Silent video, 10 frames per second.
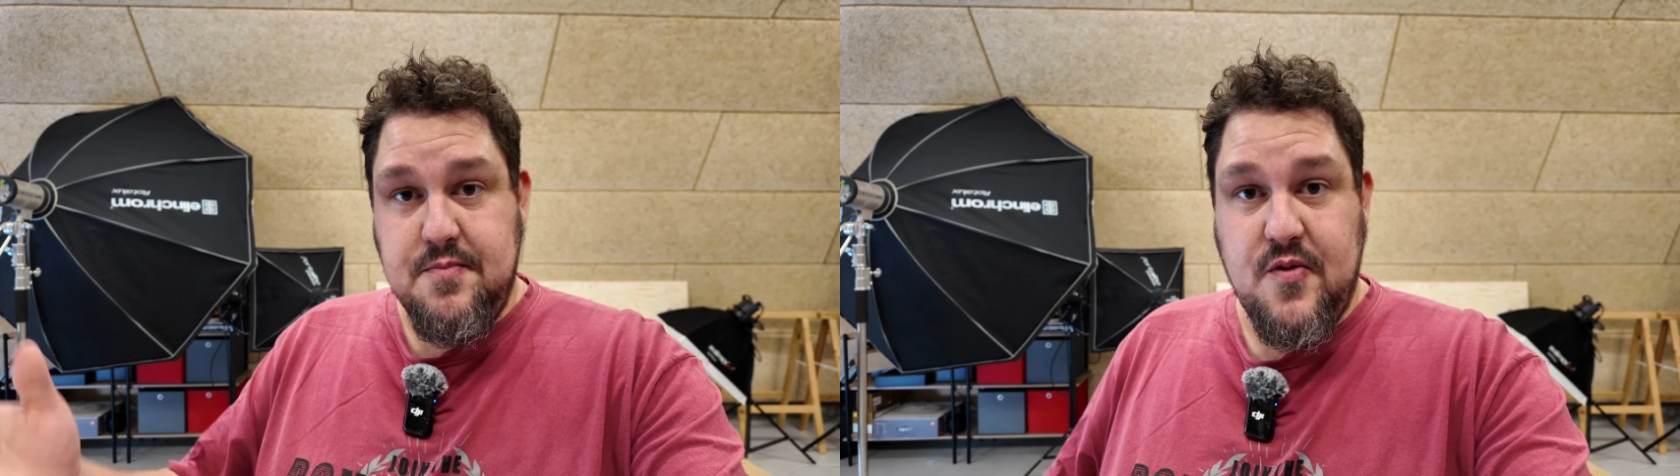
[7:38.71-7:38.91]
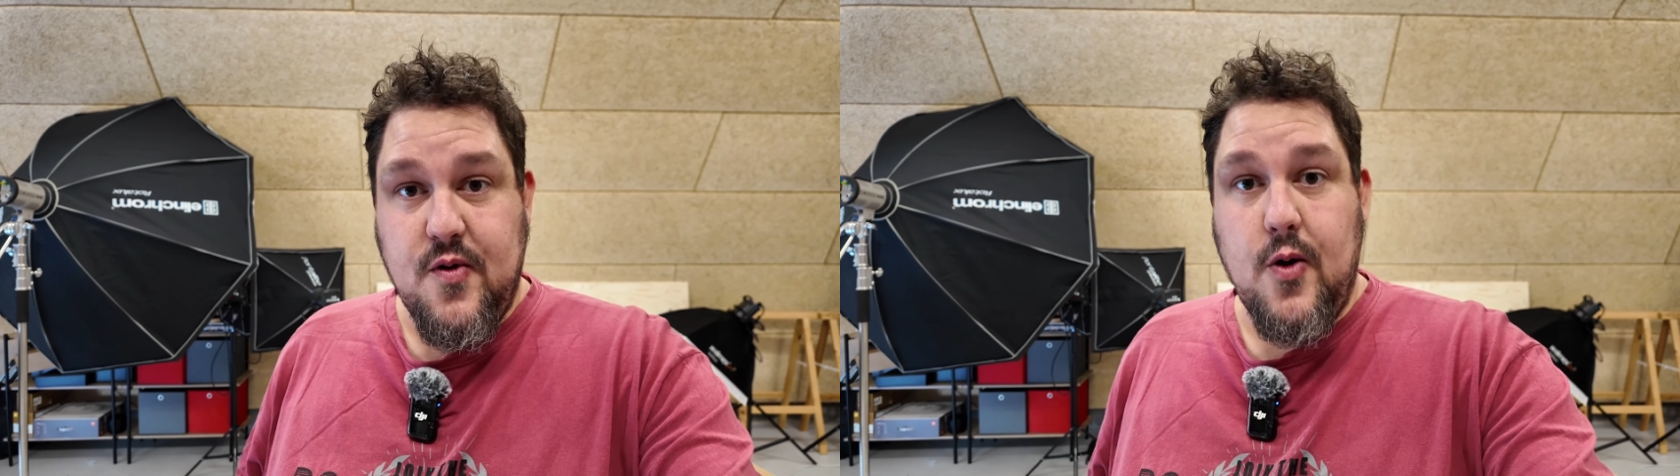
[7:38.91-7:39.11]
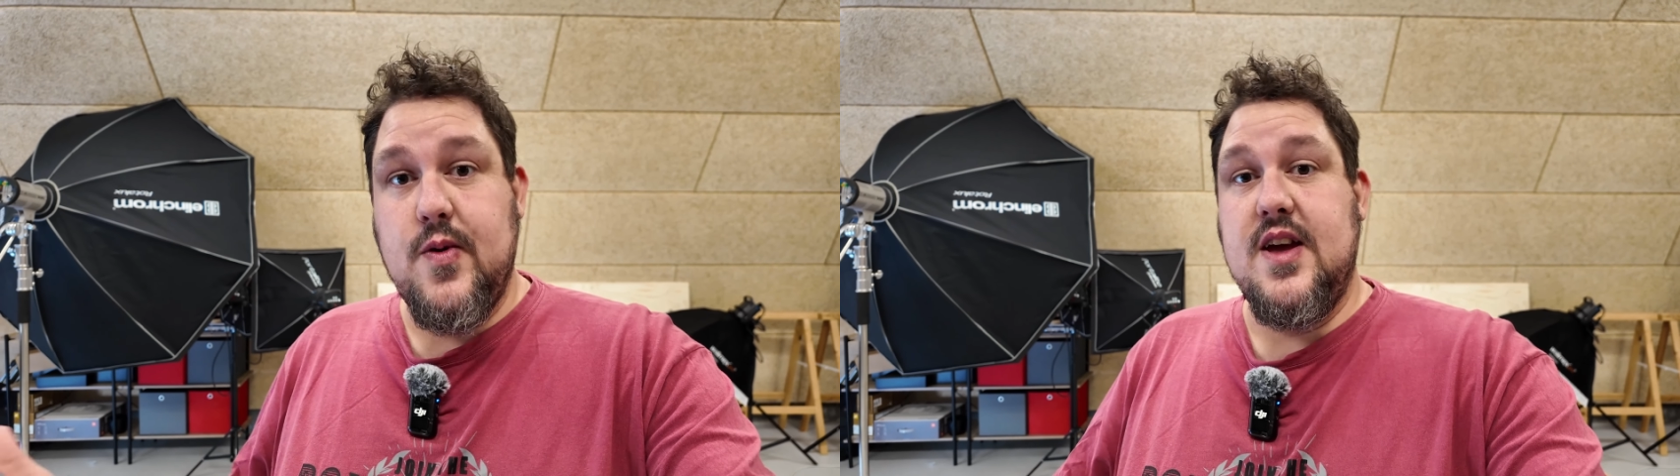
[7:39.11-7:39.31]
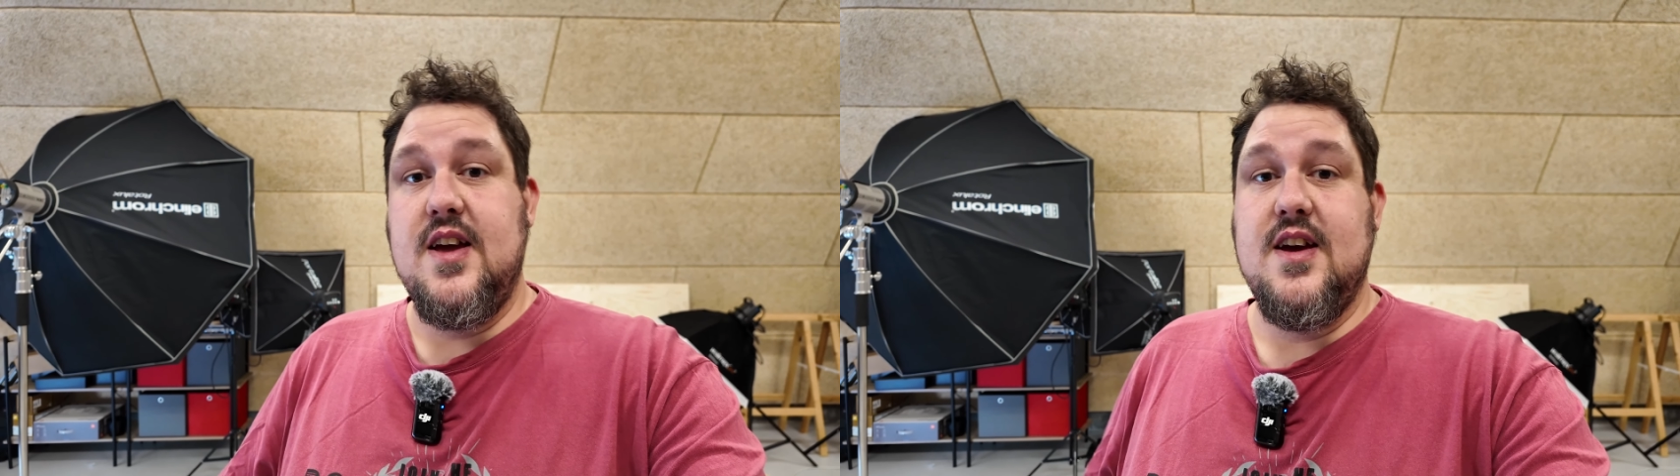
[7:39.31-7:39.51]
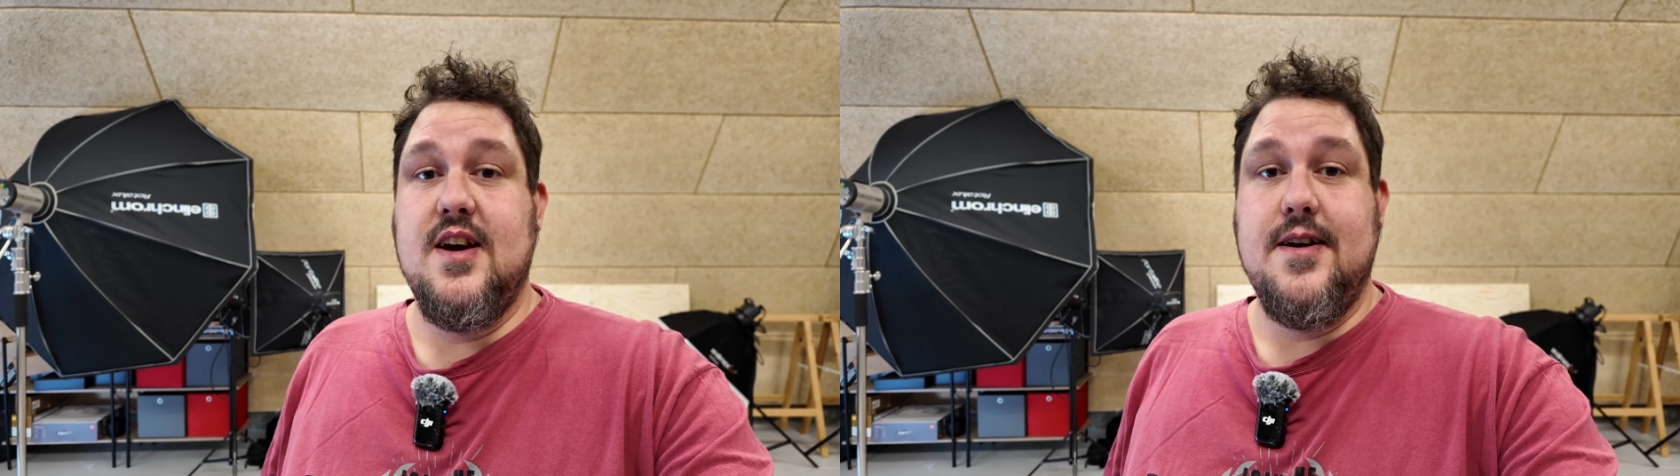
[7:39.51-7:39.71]
before
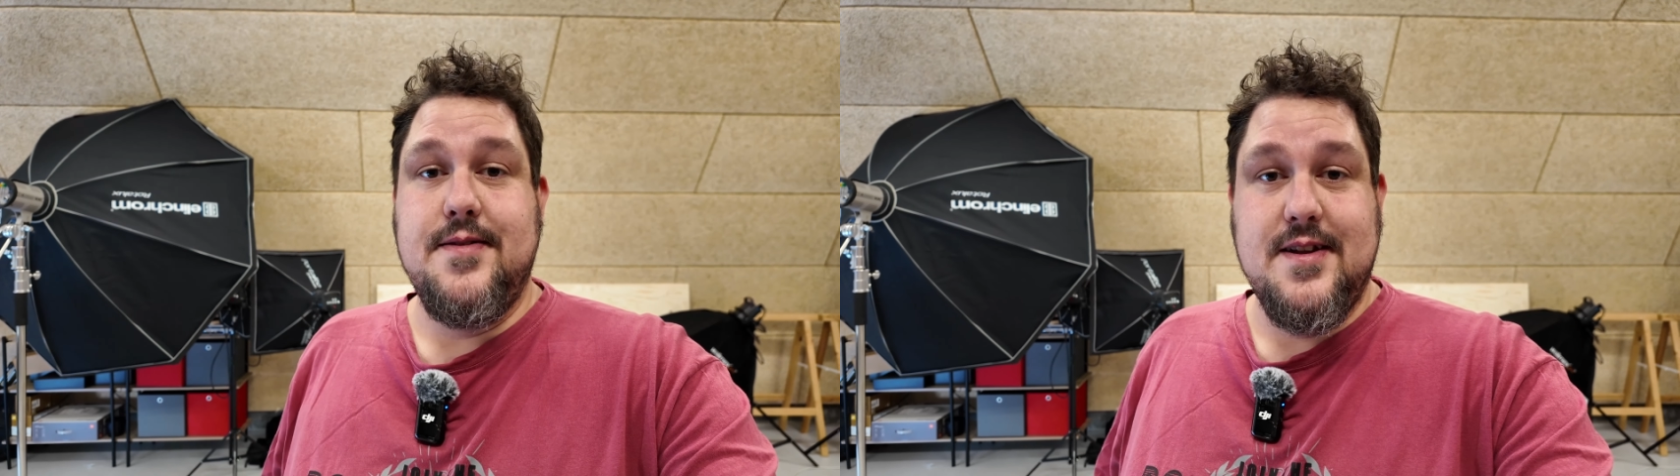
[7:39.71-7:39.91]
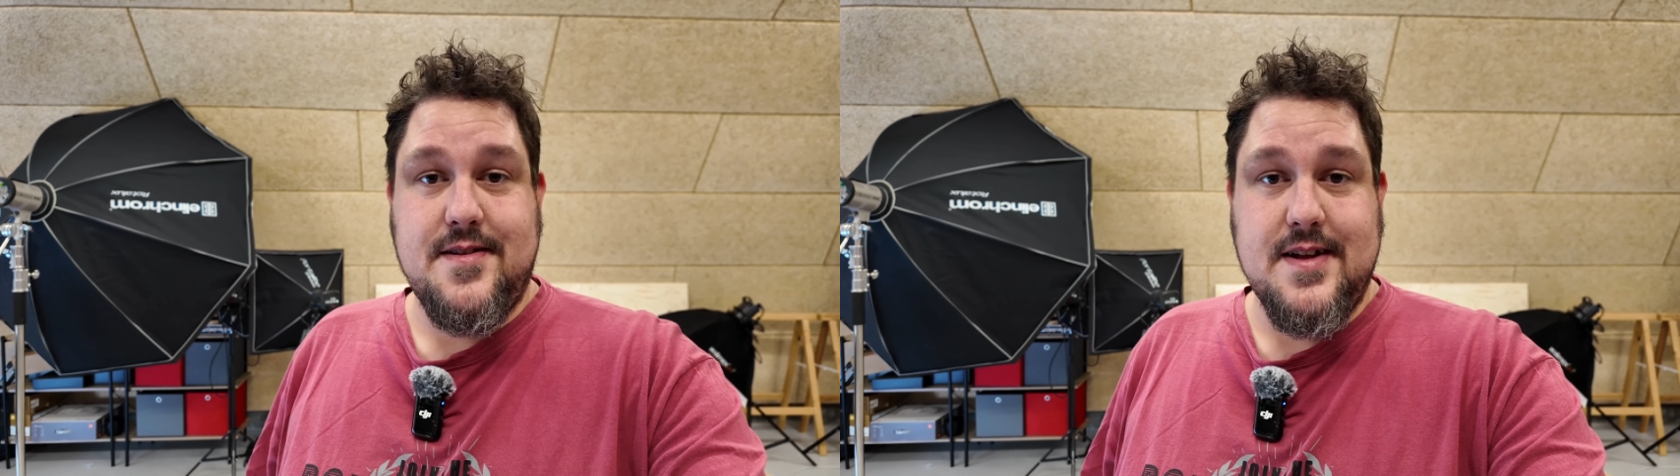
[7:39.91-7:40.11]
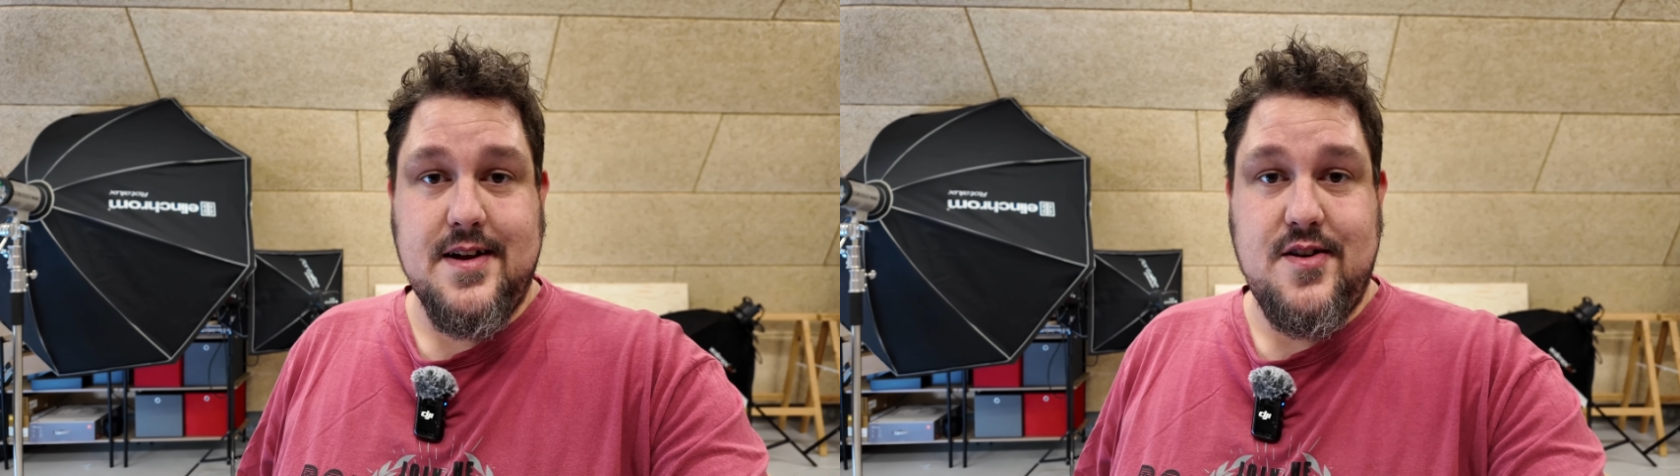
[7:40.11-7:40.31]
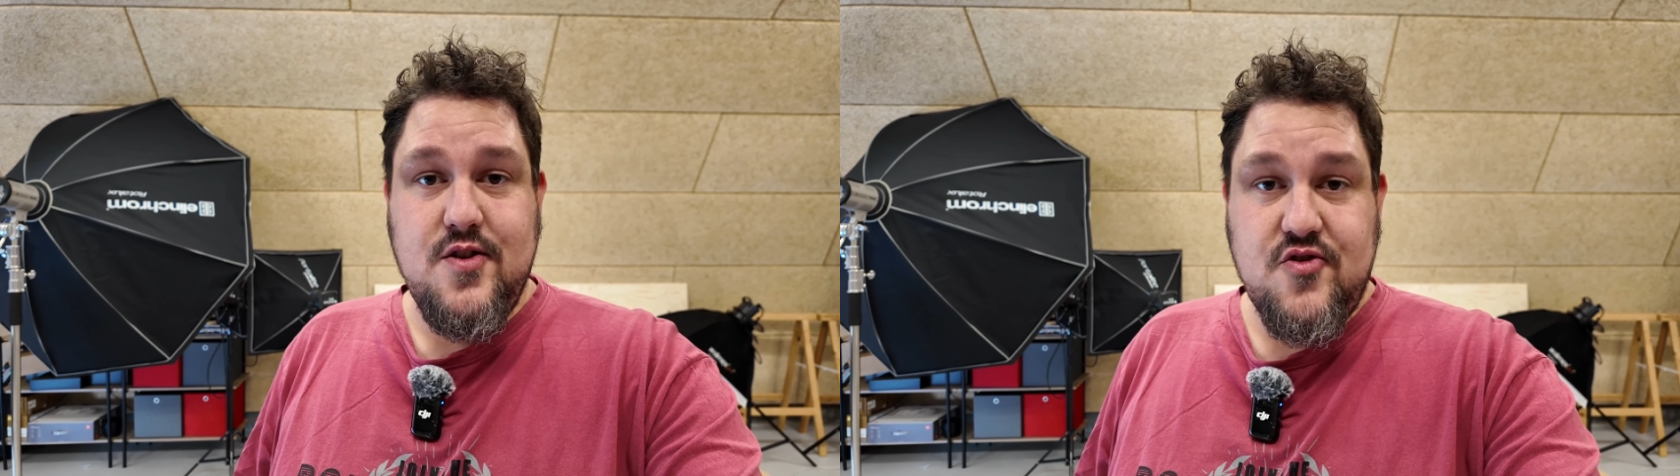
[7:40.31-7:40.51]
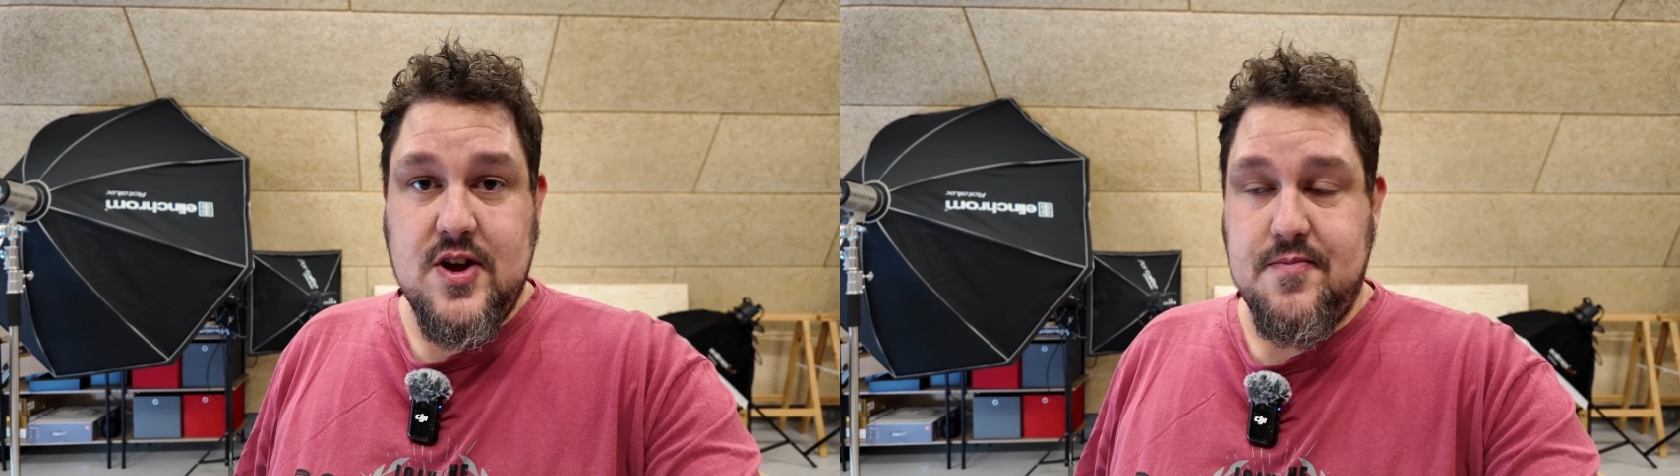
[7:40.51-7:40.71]
we then start a
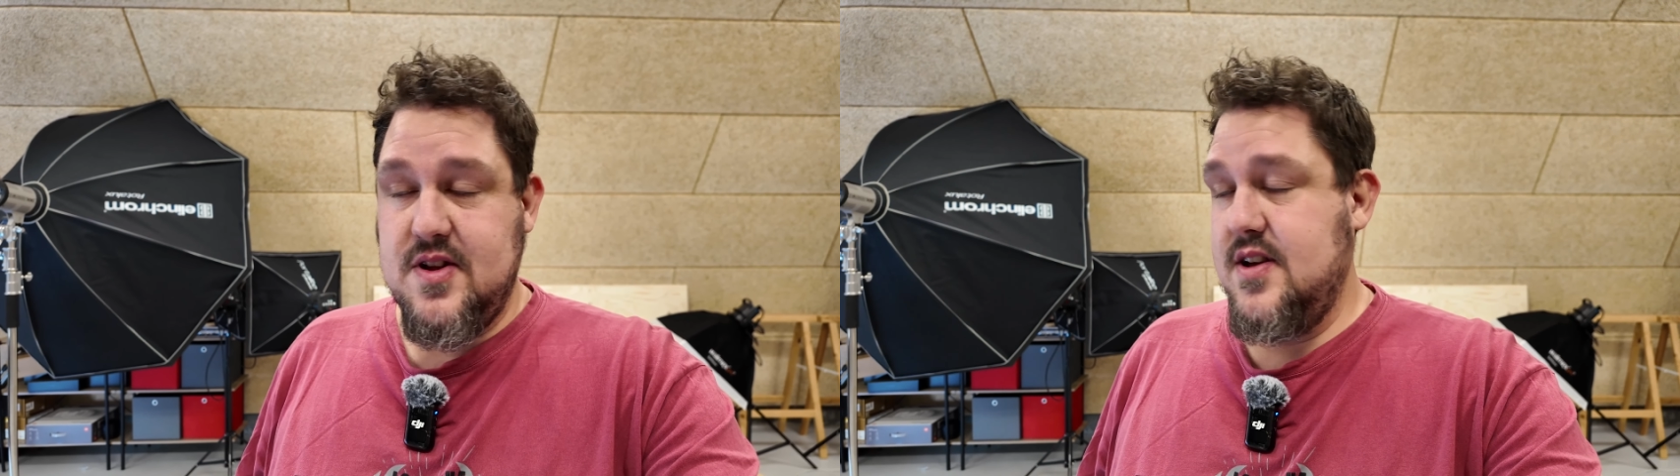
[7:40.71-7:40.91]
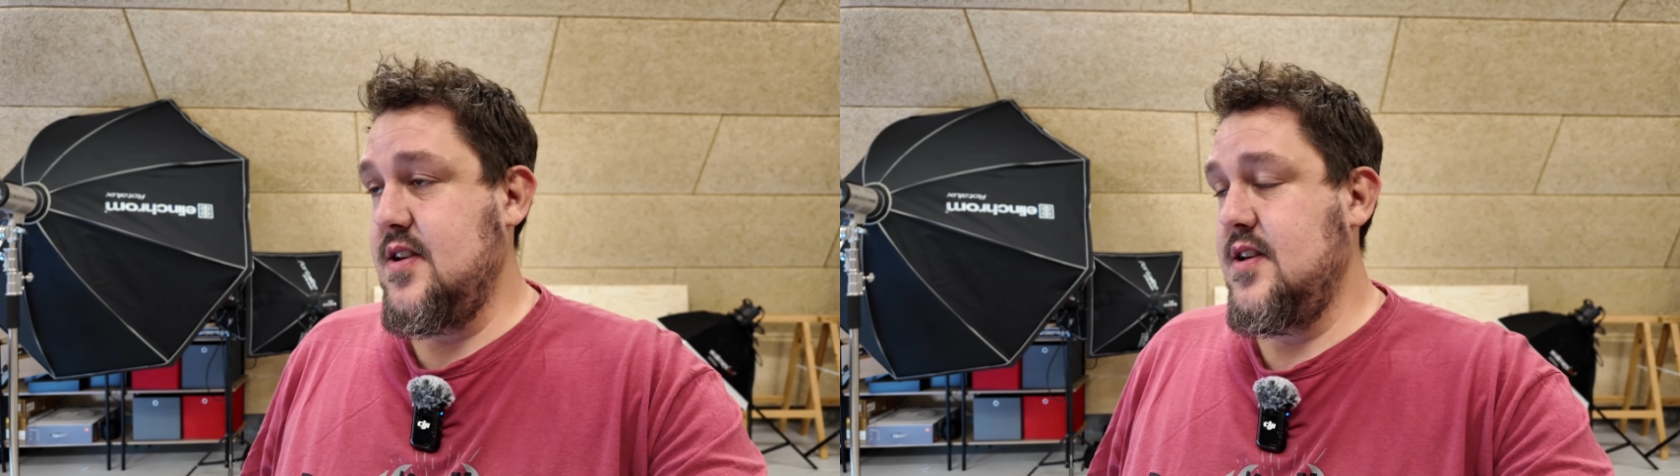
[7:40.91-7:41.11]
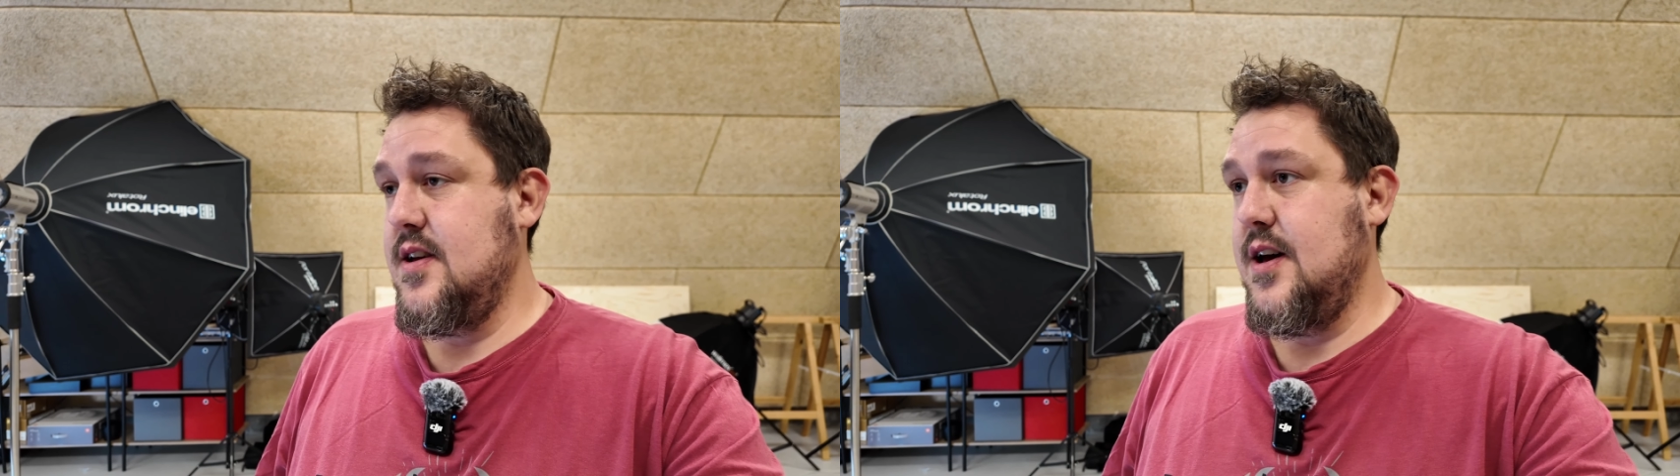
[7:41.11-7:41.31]
new chapter,